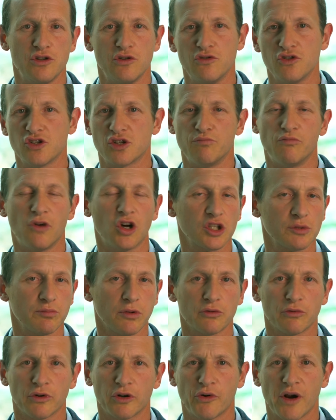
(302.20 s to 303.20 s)
used
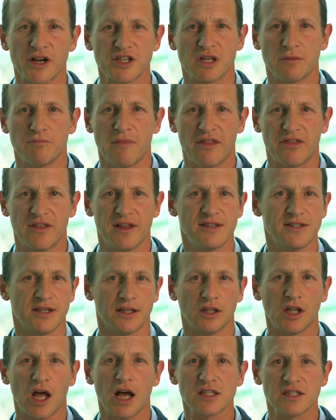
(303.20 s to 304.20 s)
multiple regression methods
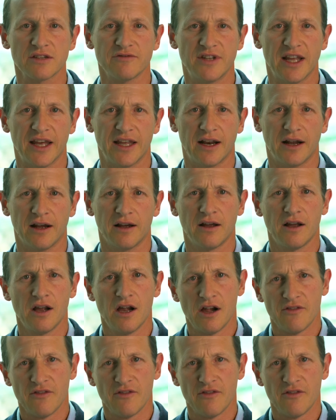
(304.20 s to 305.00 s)
and lots of data,